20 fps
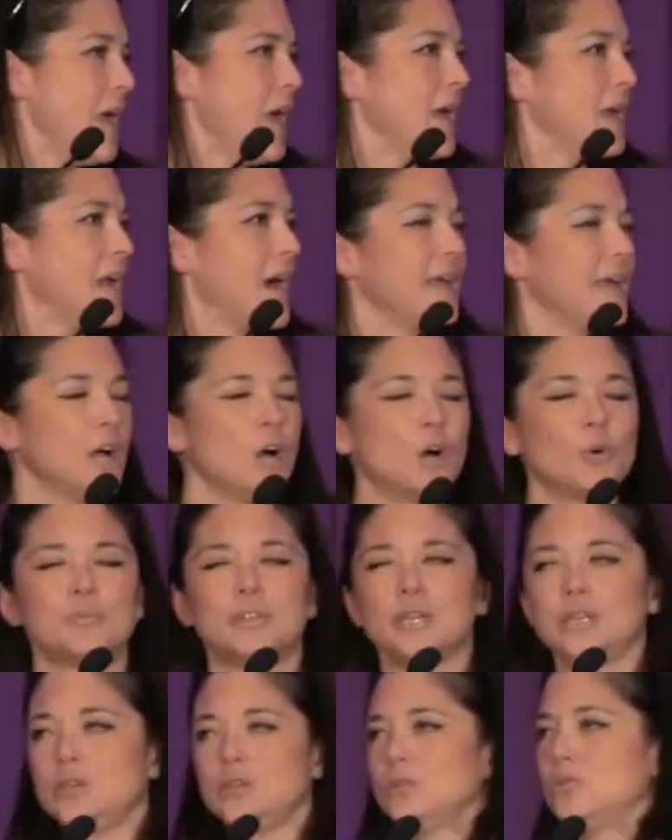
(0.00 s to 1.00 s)
I hope
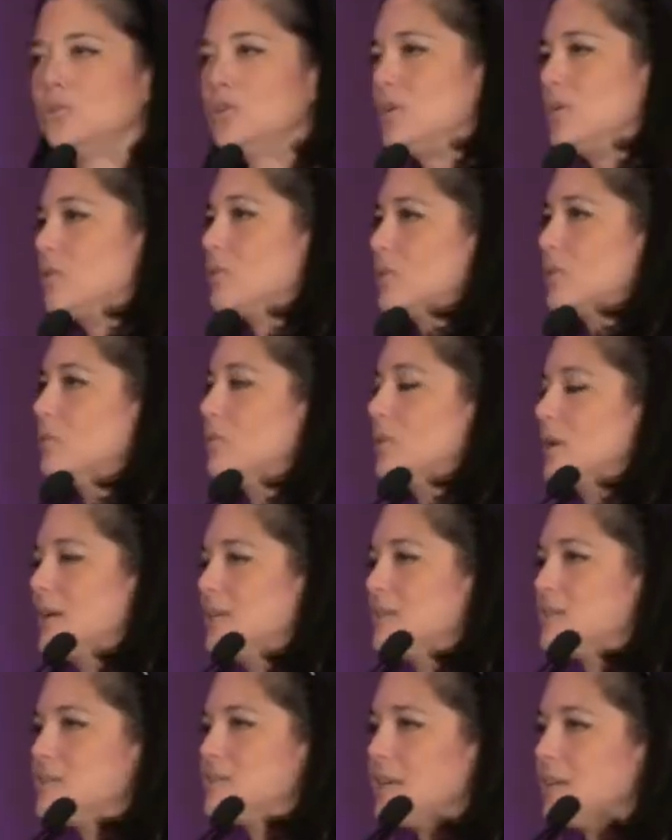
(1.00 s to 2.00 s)
that you know that when I
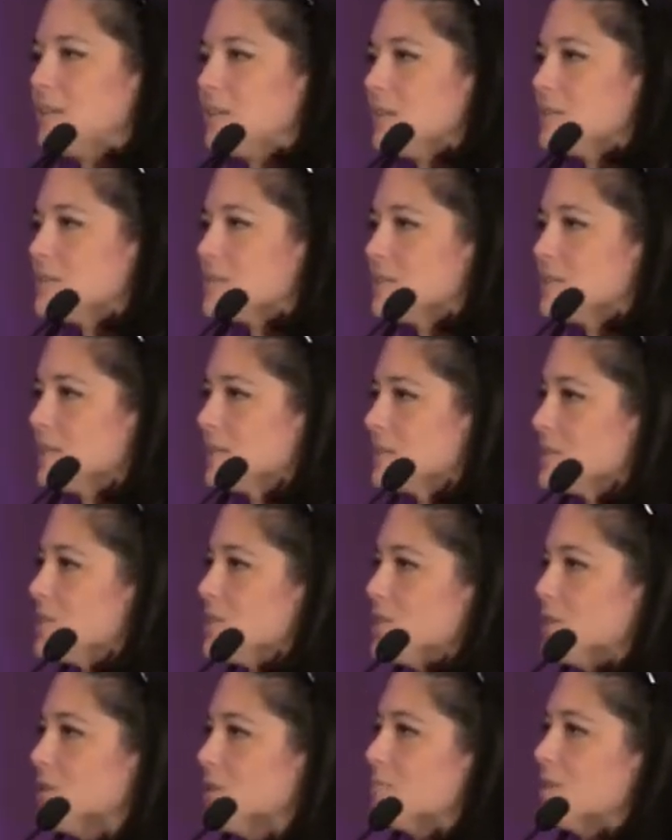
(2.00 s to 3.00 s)
say these things
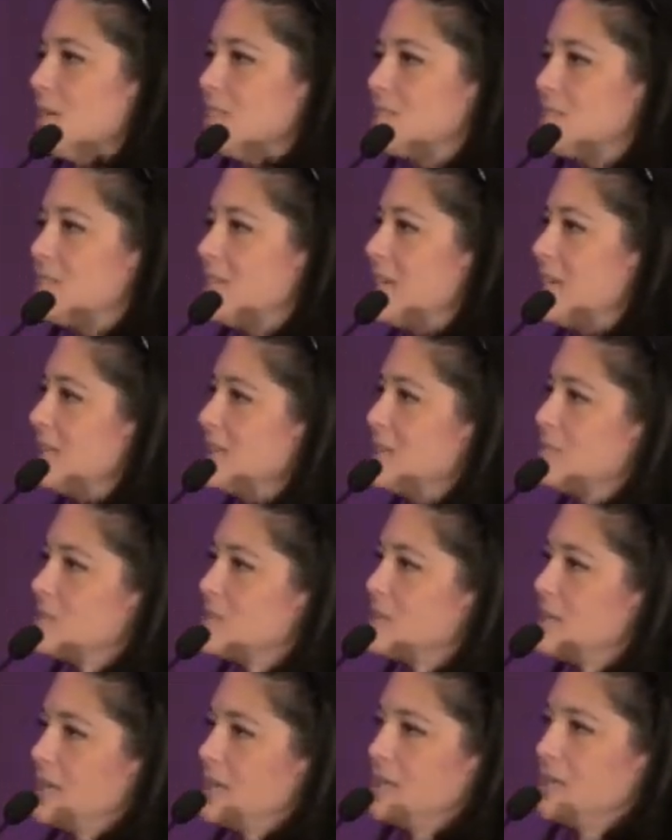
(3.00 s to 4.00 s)
to you, I'm not saying them
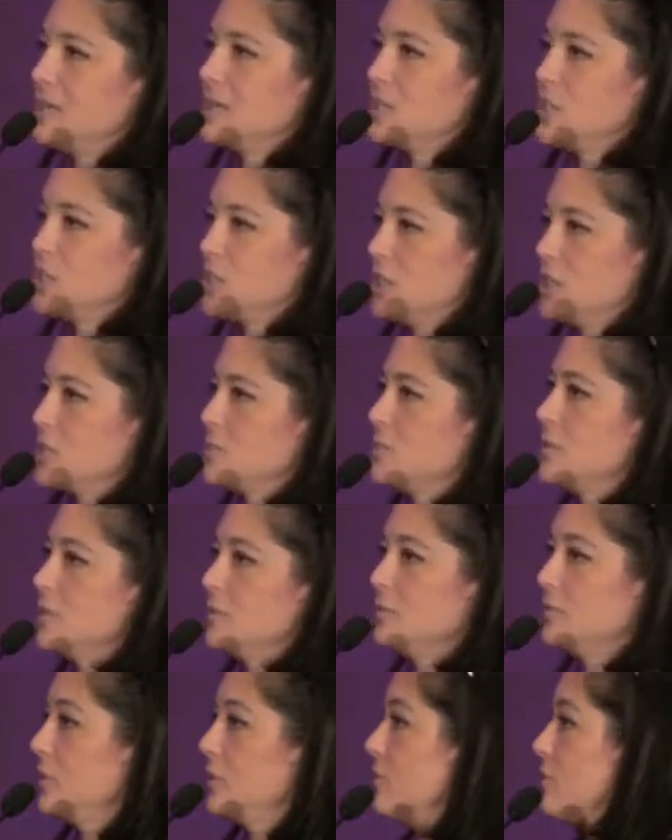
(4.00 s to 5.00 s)
standing in judgment
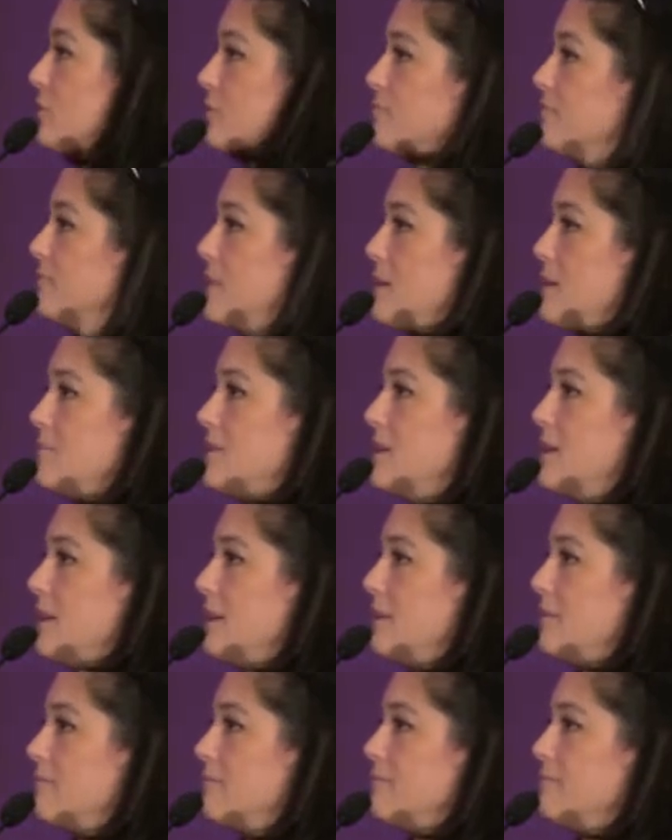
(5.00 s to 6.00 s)
of you. I'm
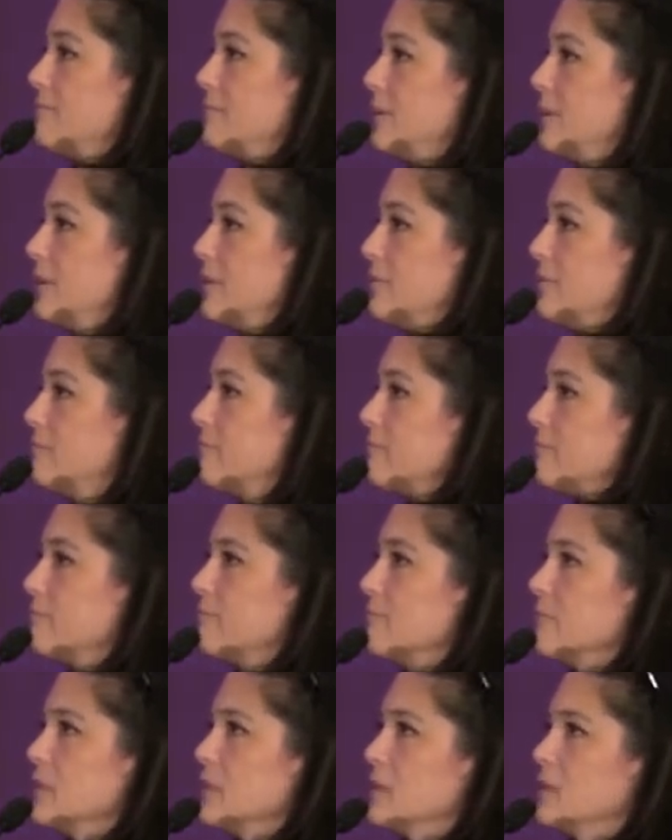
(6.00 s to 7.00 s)
not, you know.
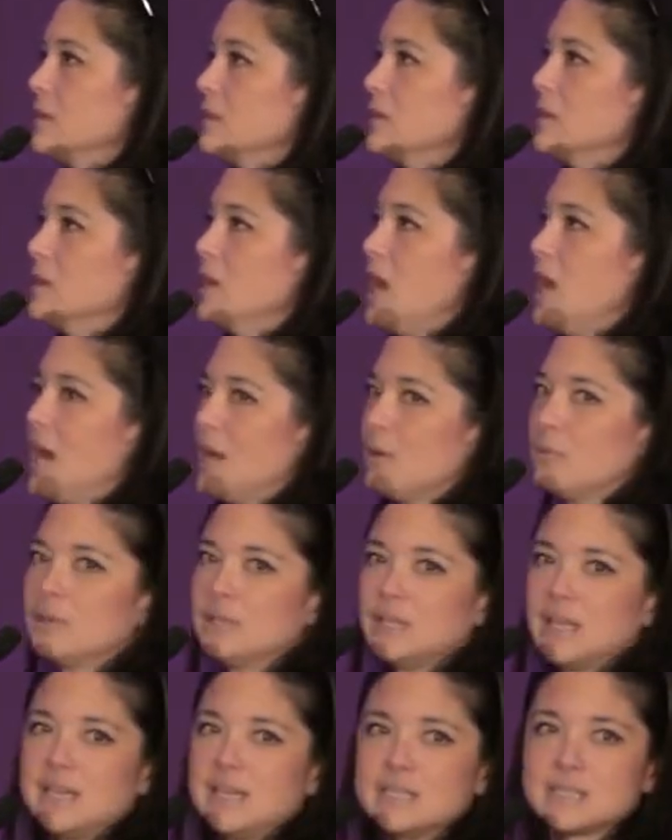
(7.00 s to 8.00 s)
I
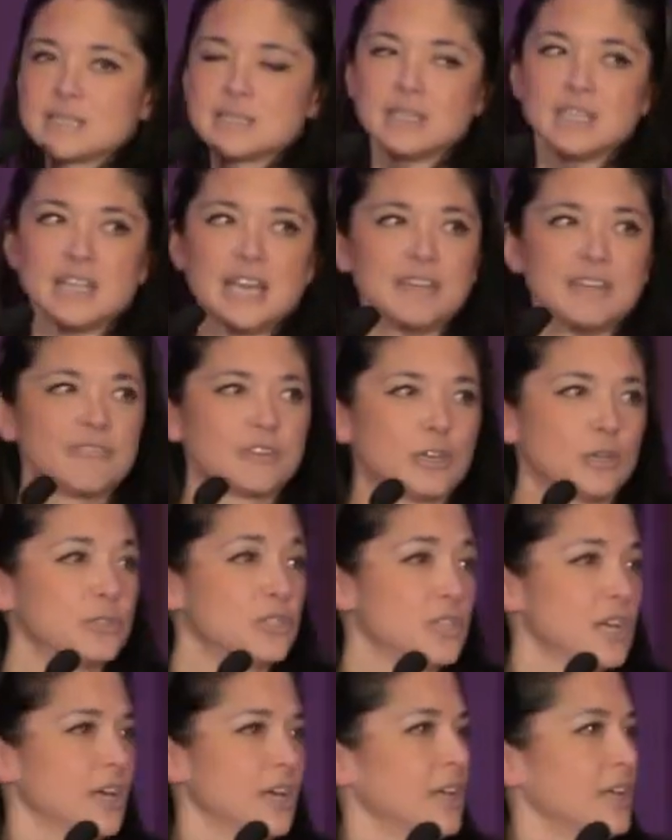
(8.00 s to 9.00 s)
realize life
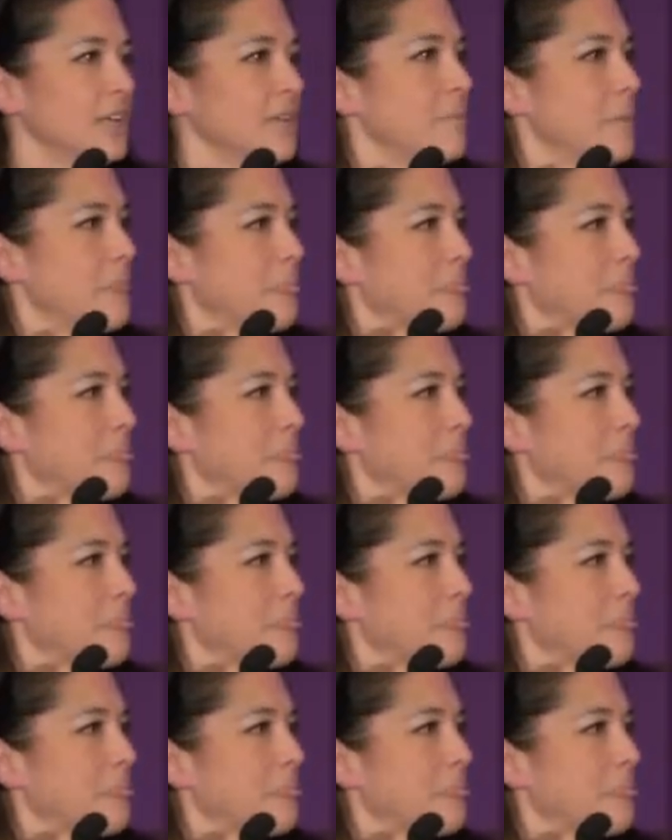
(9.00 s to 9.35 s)
goes on.